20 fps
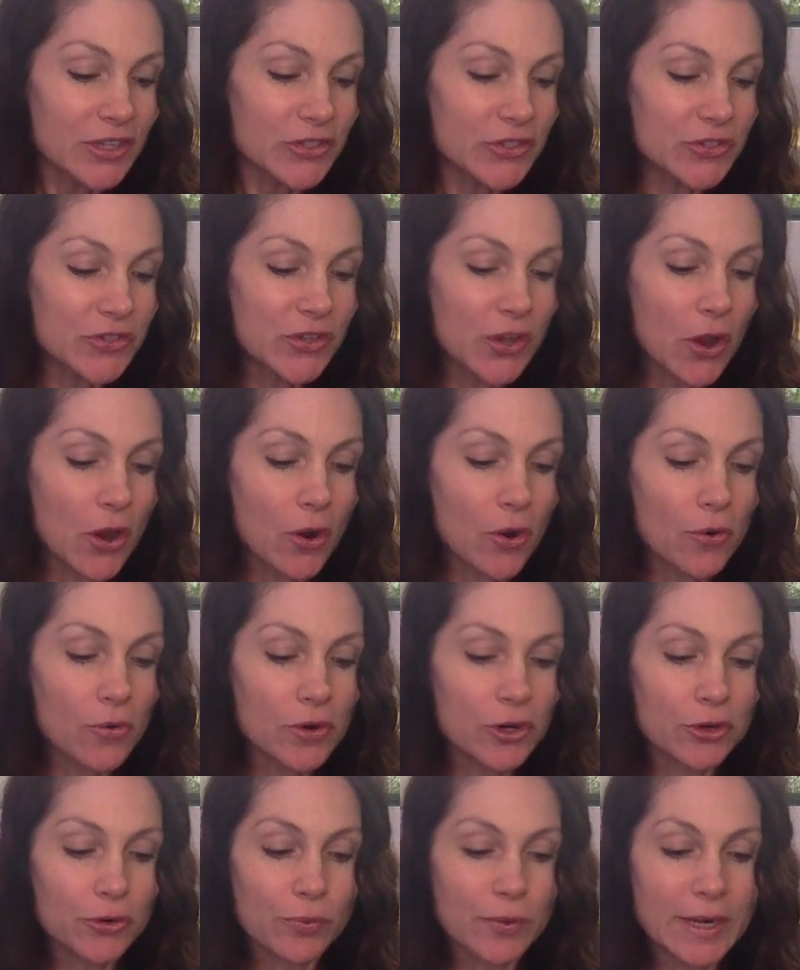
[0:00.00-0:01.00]

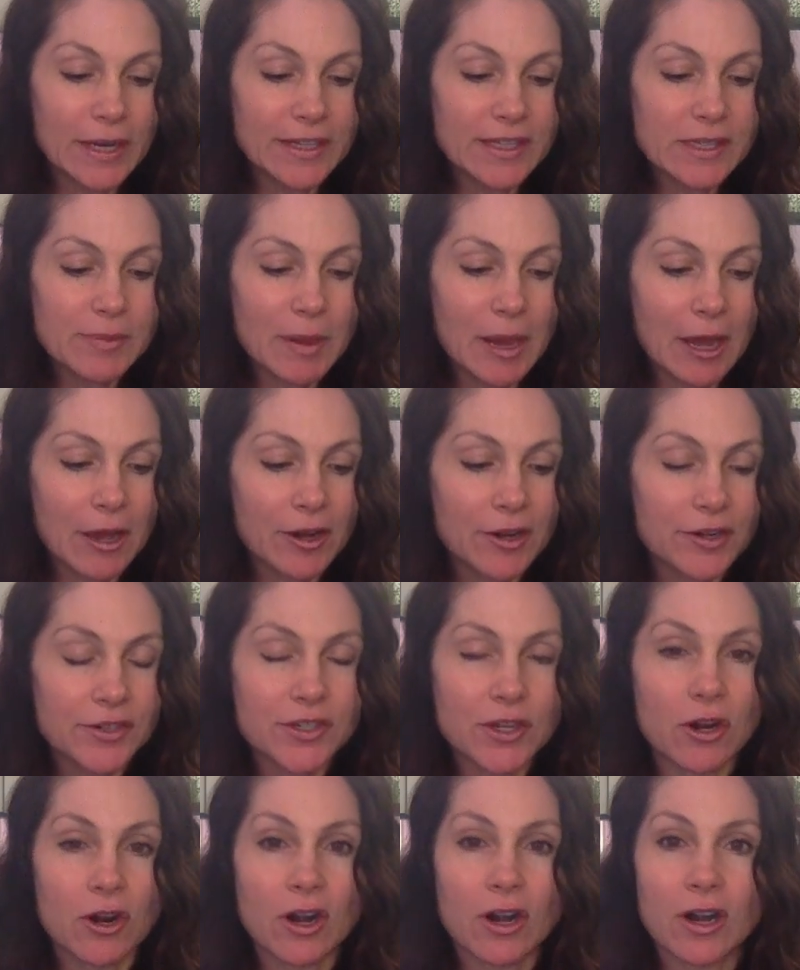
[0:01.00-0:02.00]
So greens powders
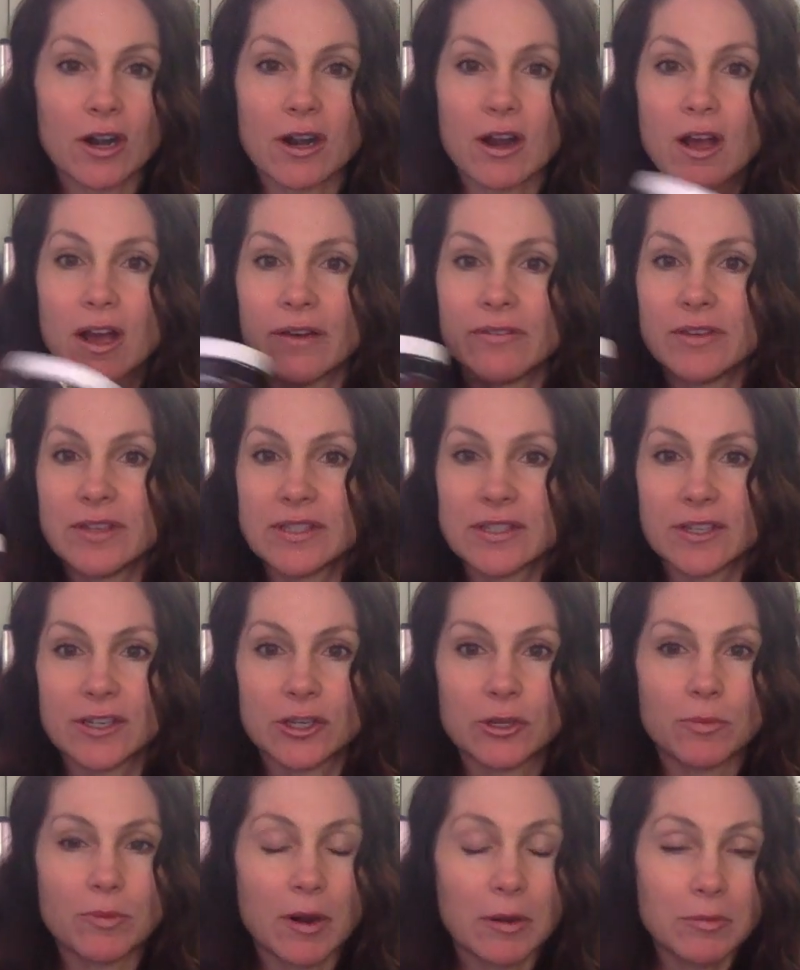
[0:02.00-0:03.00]
are, obviously,
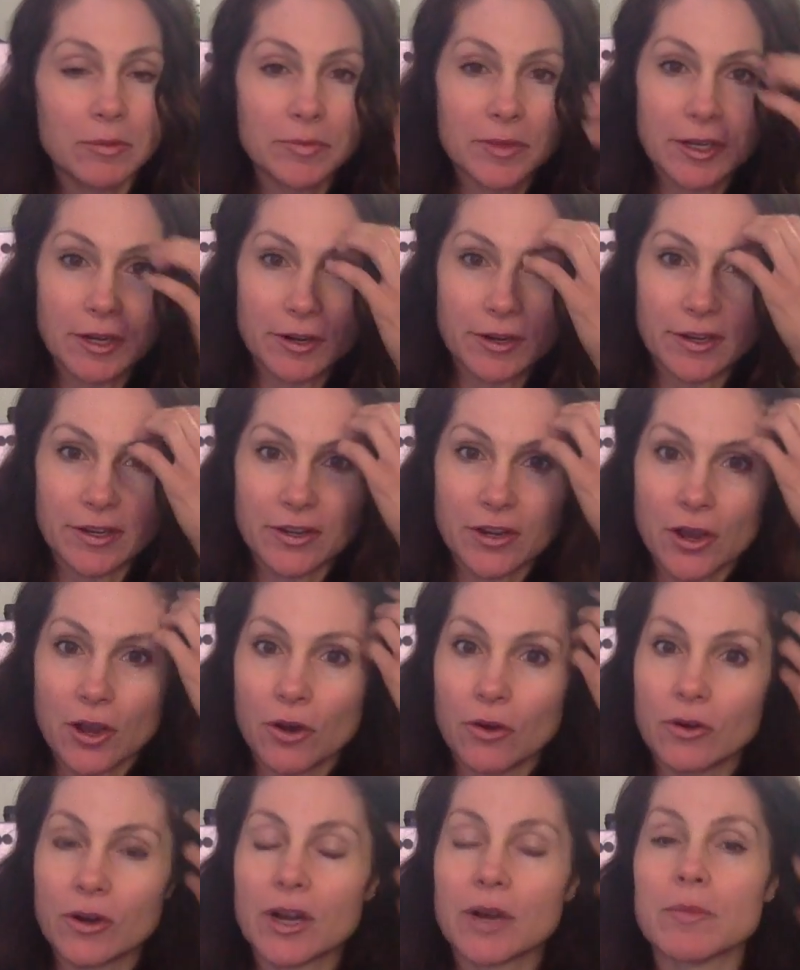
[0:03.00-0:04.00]
you probably already
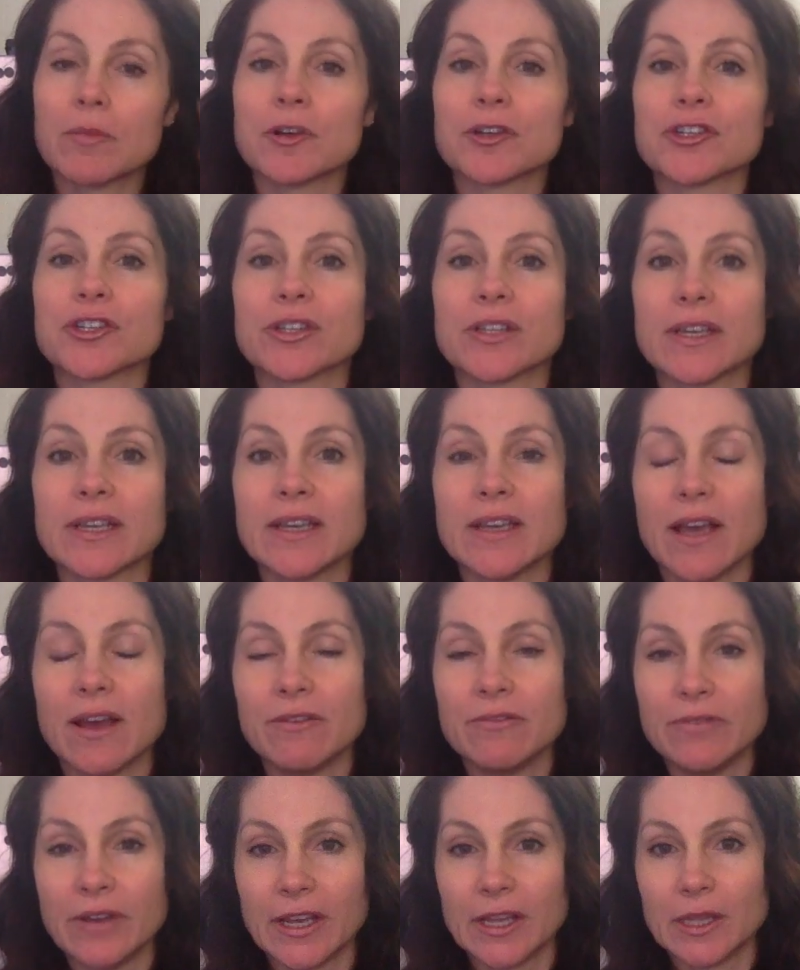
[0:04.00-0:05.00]
know, commercially
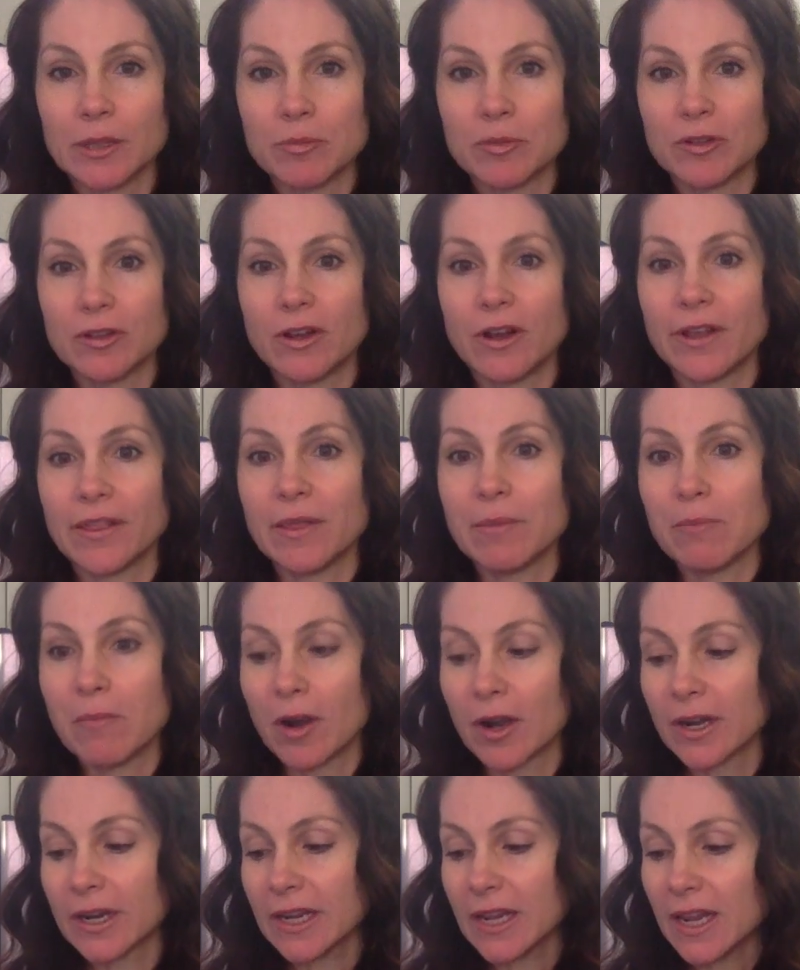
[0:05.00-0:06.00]
available on the
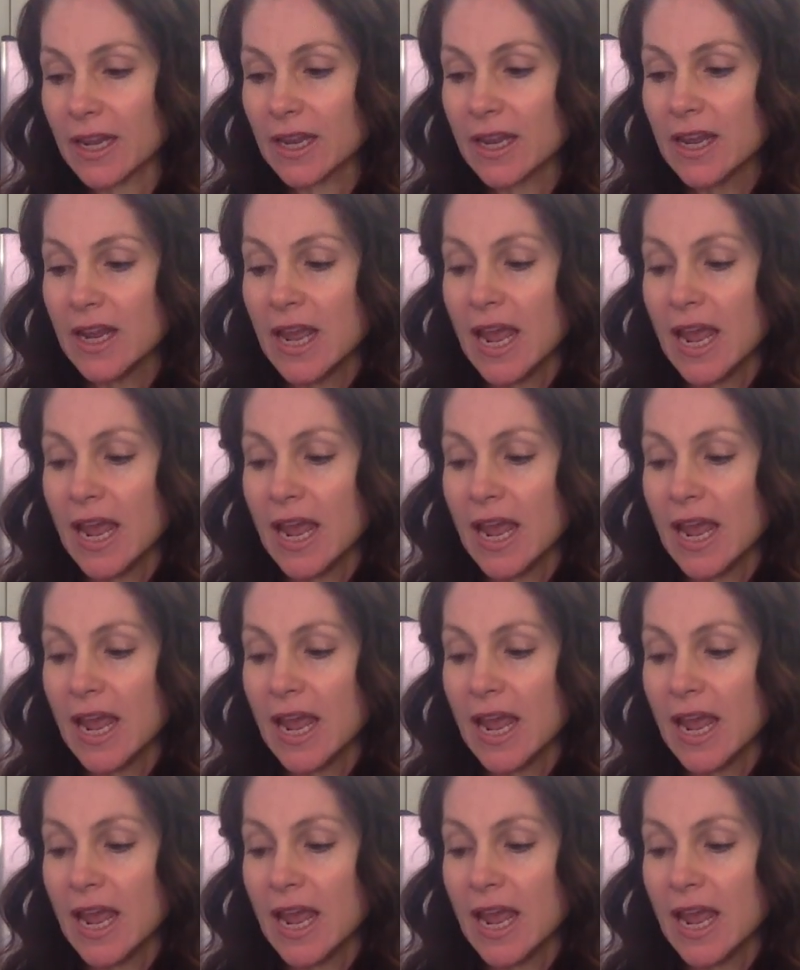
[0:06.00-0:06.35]
market,